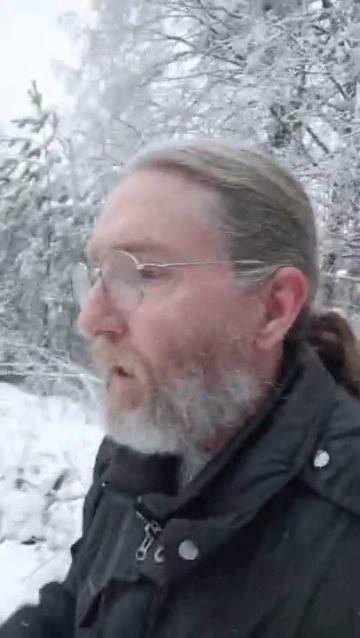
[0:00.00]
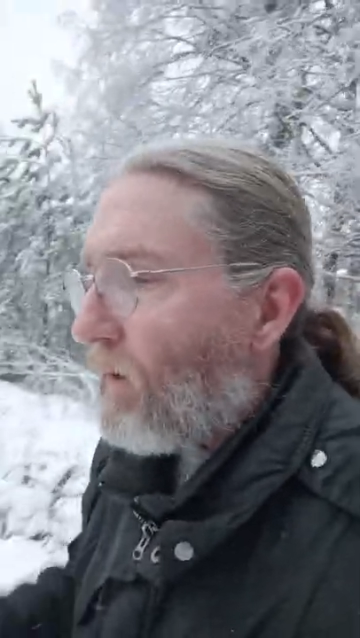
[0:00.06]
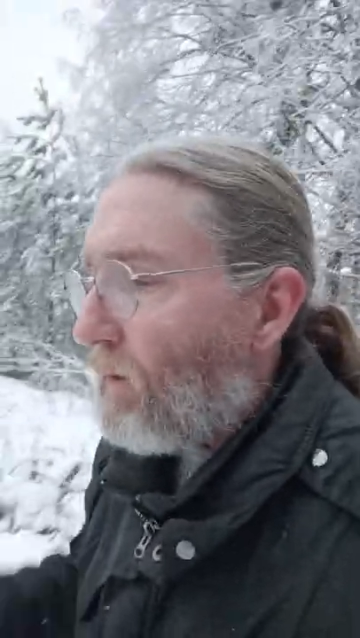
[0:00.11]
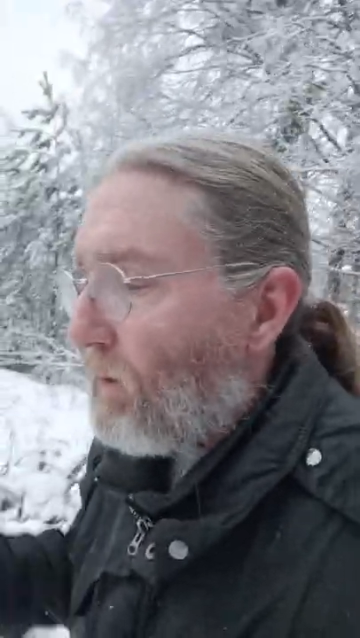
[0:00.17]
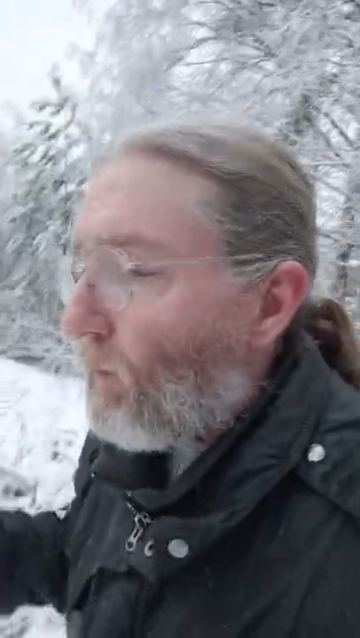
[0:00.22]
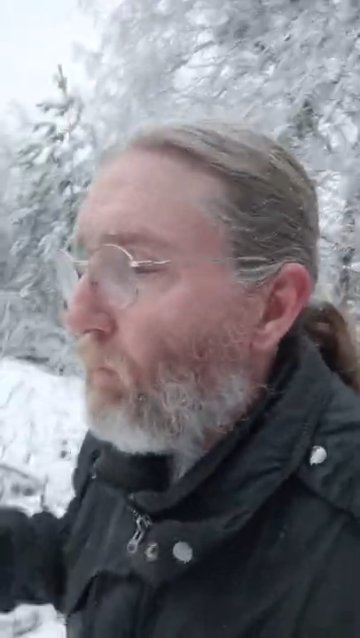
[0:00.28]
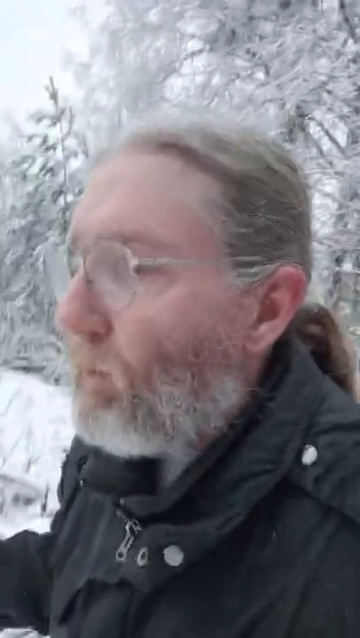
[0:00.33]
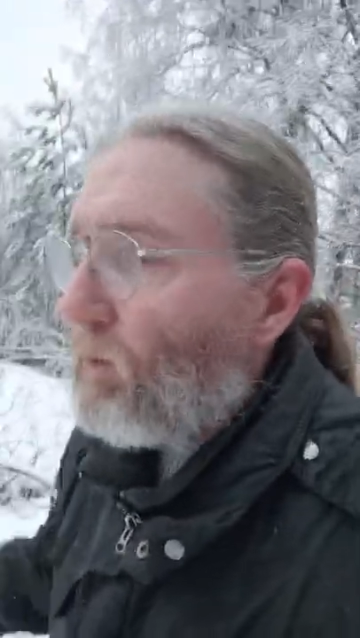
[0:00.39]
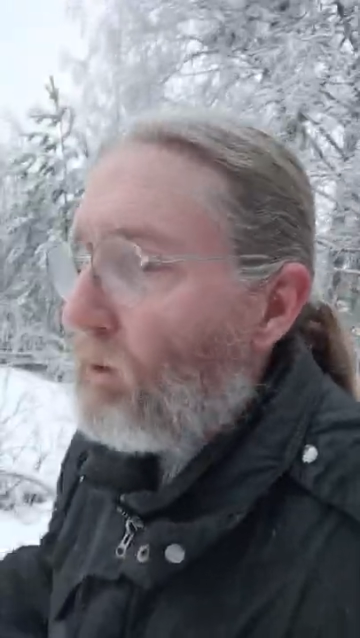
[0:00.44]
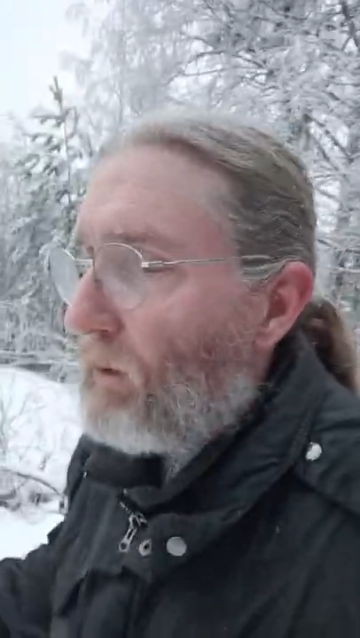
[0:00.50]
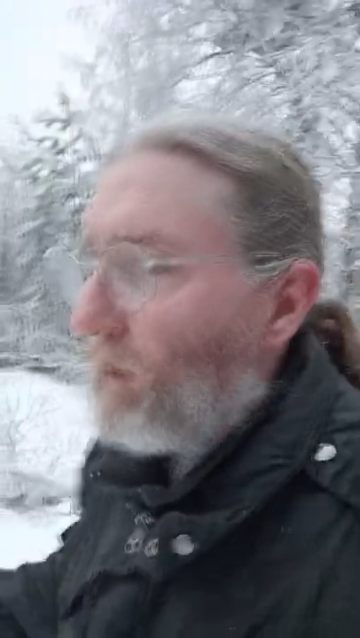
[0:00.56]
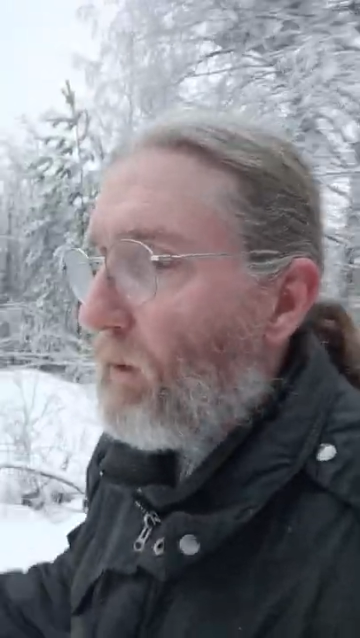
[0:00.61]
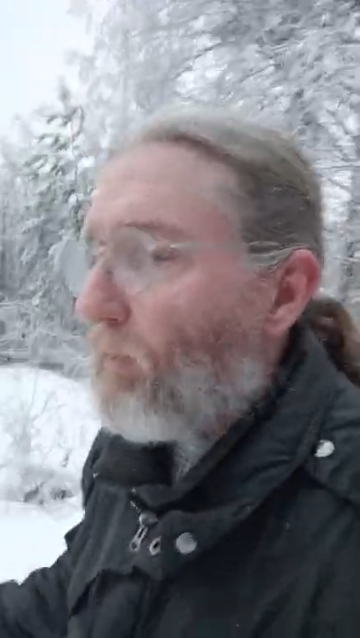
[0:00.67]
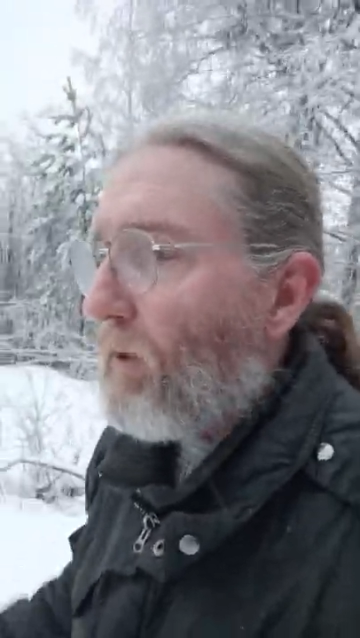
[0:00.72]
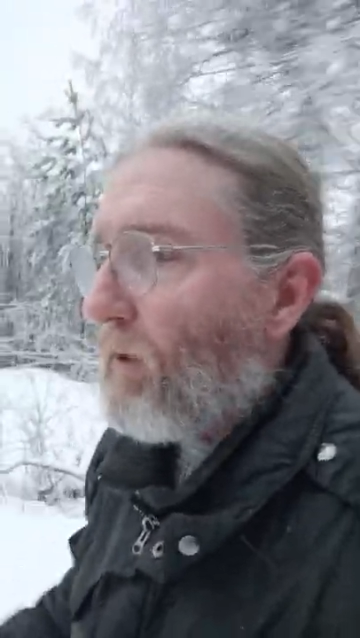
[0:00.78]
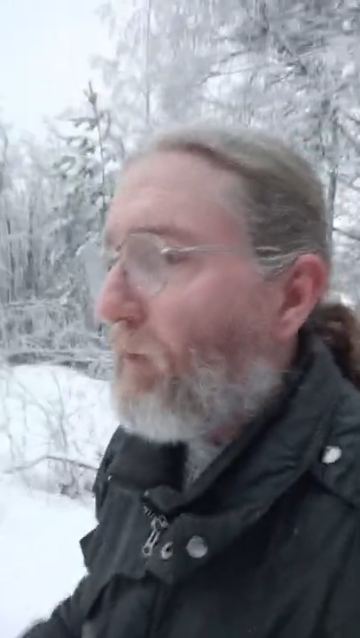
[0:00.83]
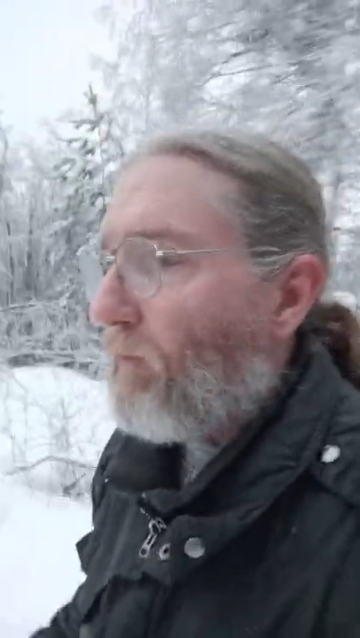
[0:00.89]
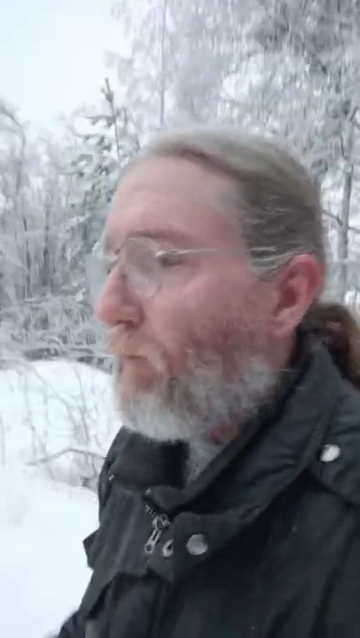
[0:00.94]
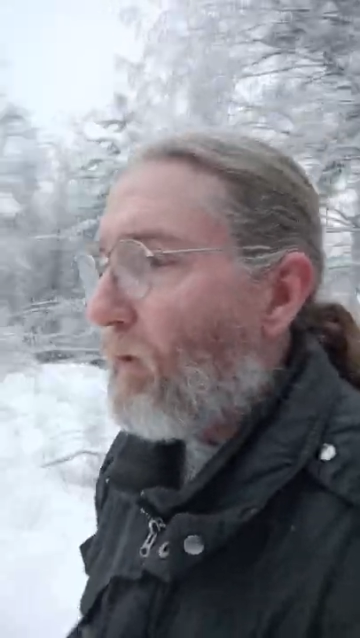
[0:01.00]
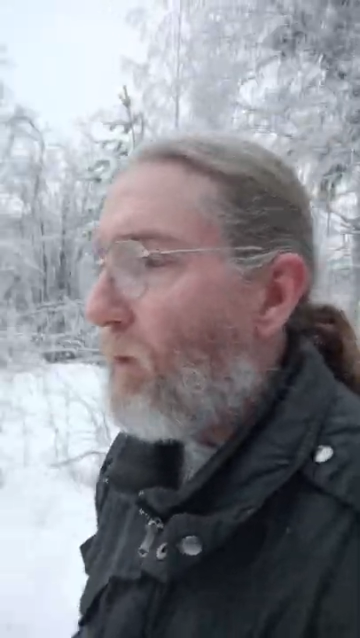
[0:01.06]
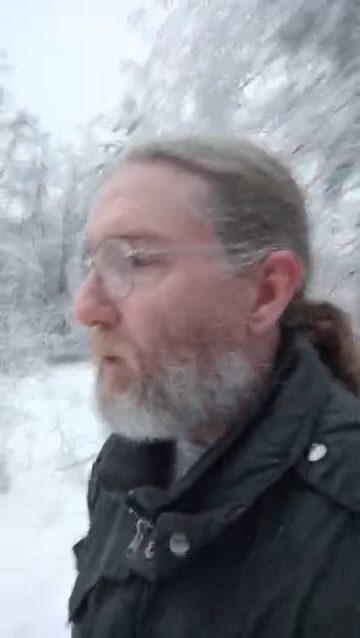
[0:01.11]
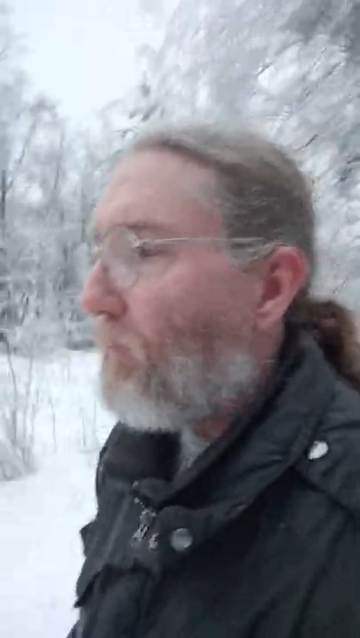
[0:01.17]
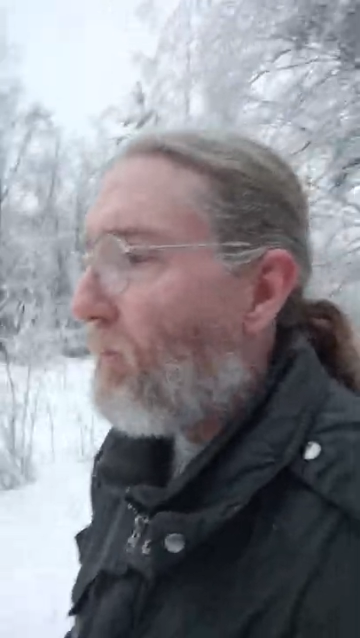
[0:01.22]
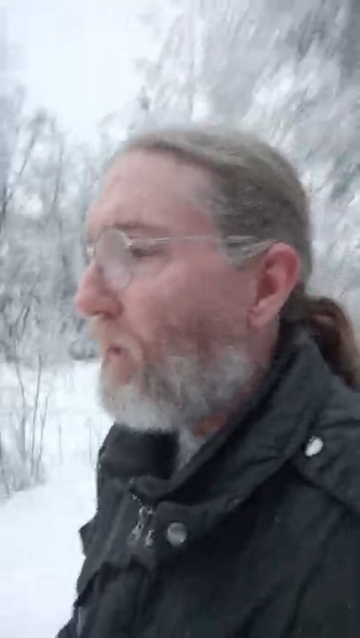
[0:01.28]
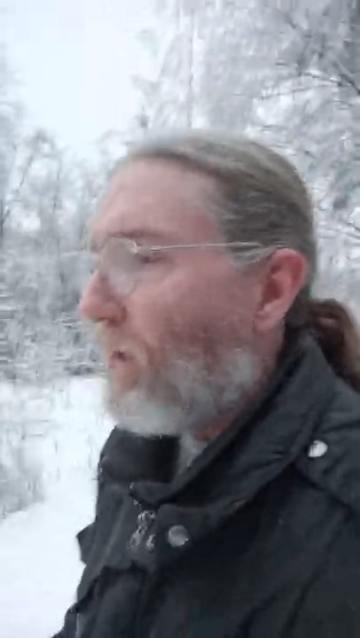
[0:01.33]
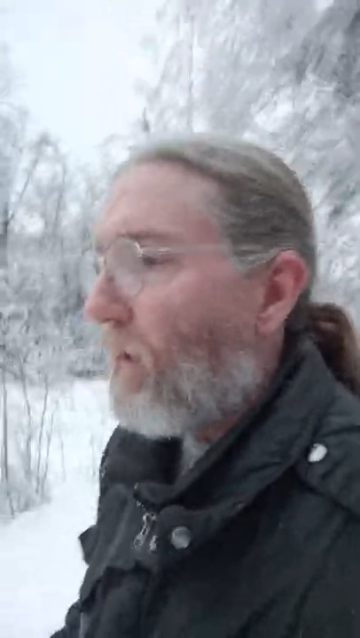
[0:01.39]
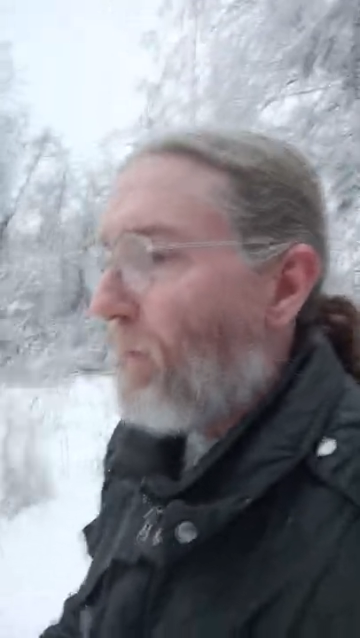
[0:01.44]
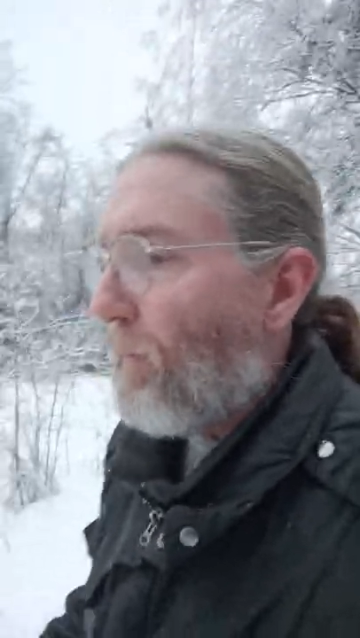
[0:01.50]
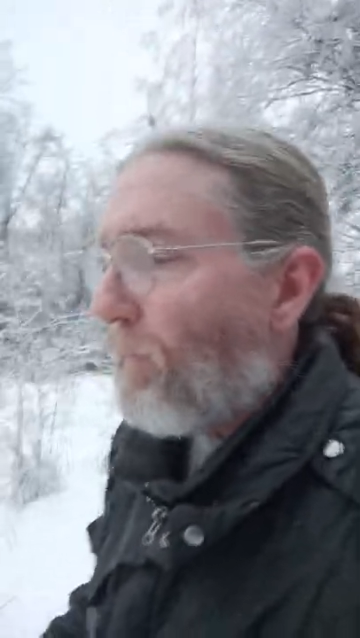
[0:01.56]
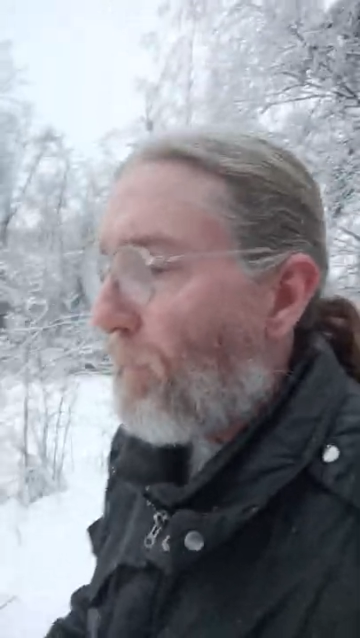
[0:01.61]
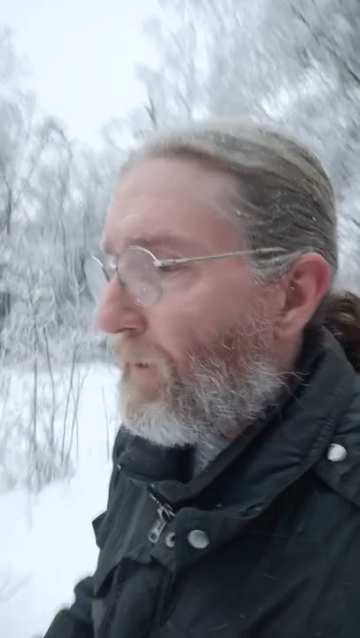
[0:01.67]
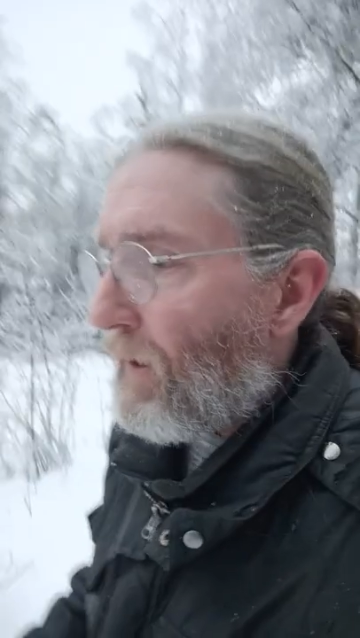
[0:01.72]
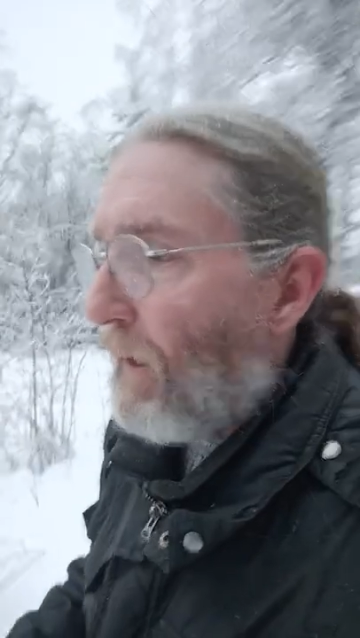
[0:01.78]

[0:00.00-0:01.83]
so we'll stick with it for this video.